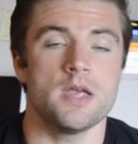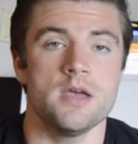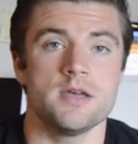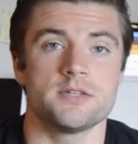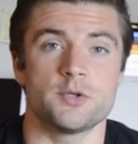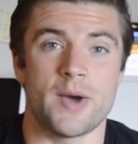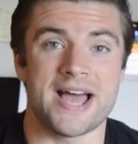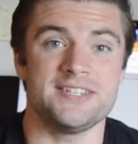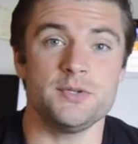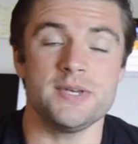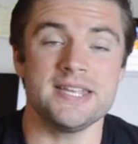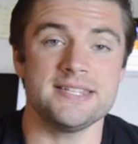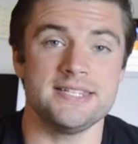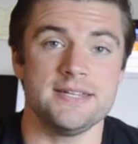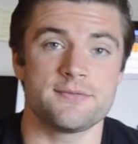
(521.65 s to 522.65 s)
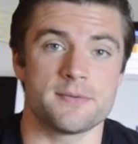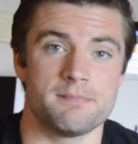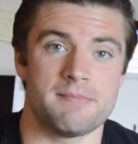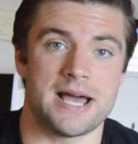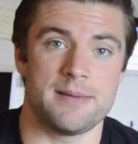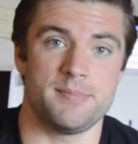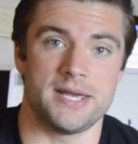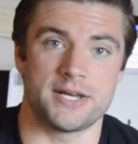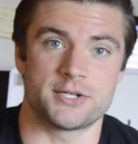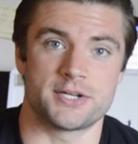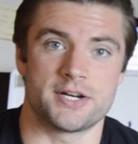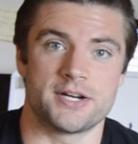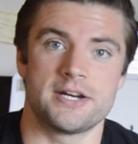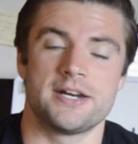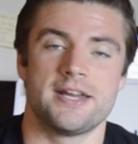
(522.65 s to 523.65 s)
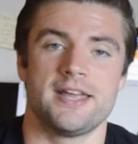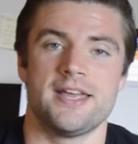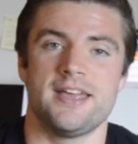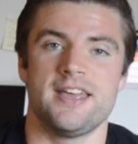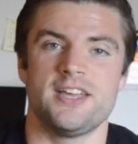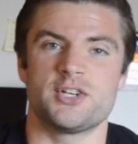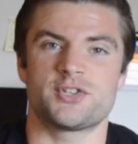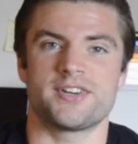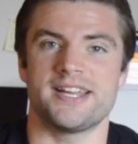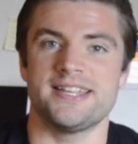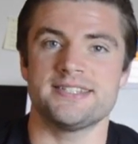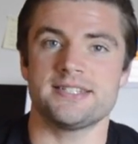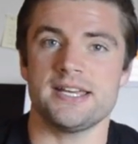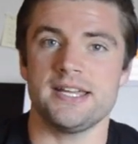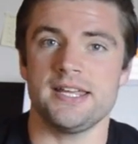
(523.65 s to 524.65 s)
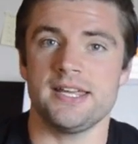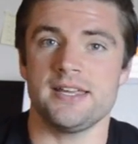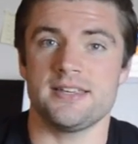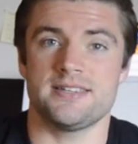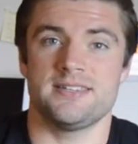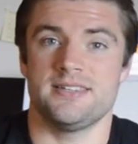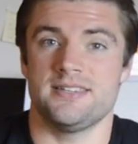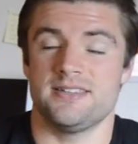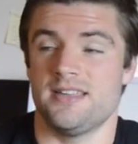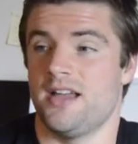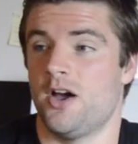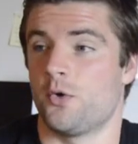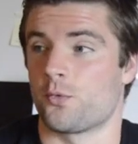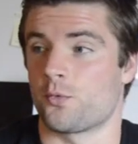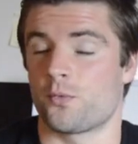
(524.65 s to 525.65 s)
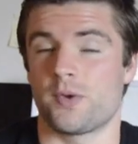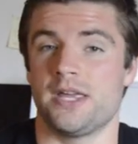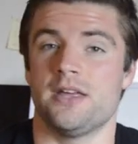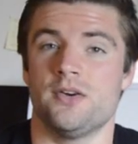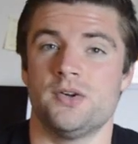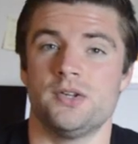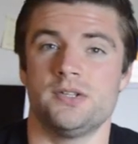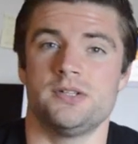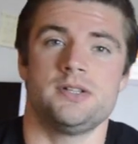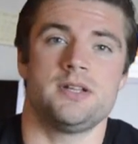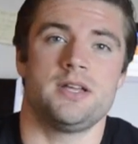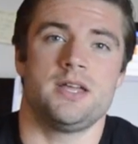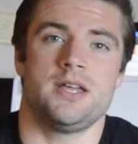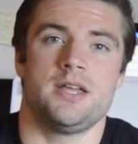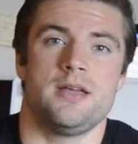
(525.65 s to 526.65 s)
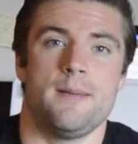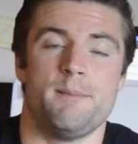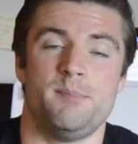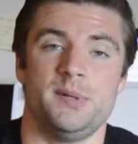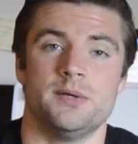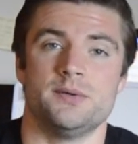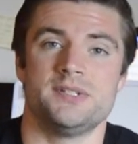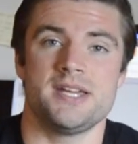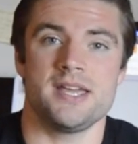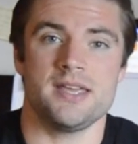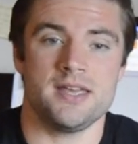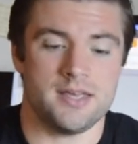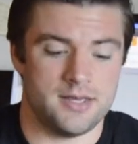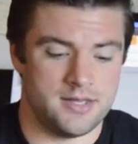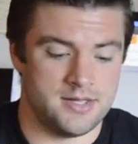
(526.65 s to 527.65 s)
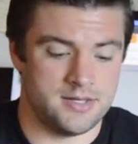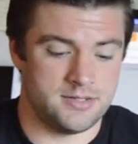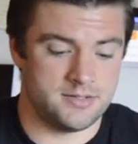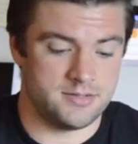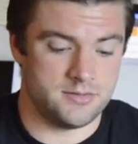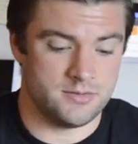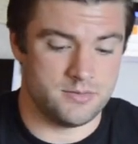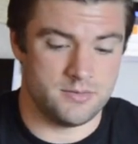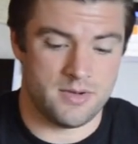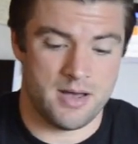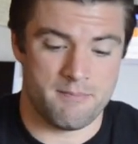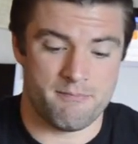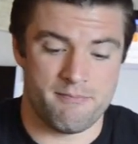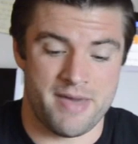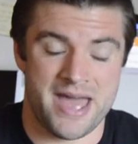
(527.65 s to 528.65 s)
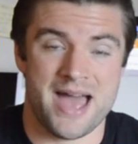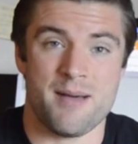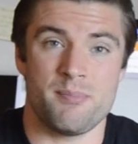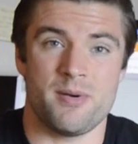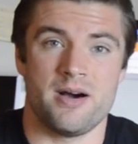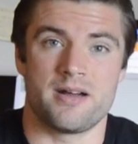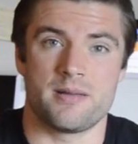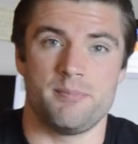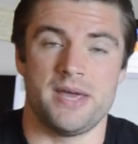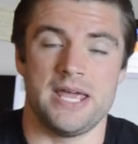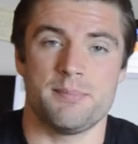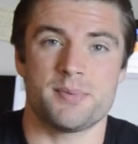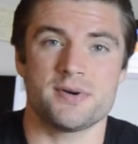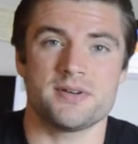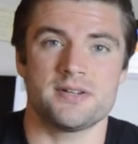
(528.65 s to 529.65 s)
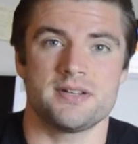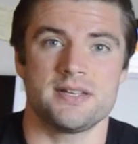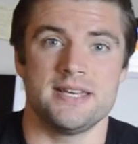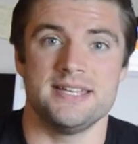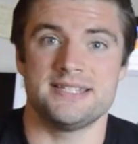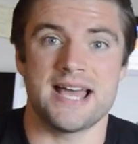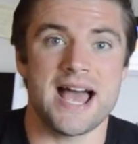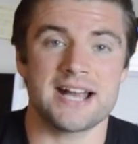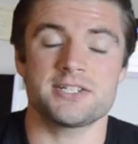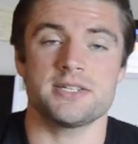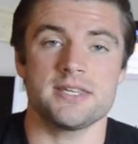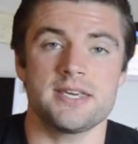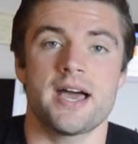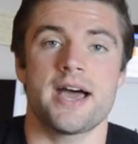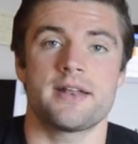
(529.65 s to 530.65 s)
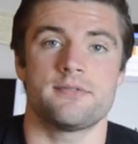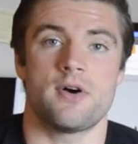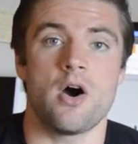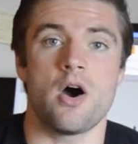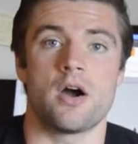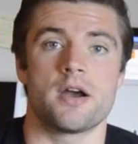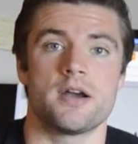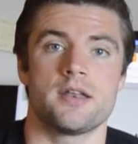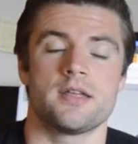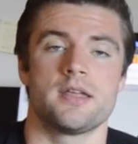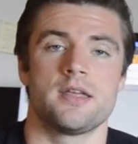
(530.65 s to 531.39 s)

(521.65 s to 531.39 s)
So as you can see from my picture, translating a real building into a map on a paper is actually kind of hard.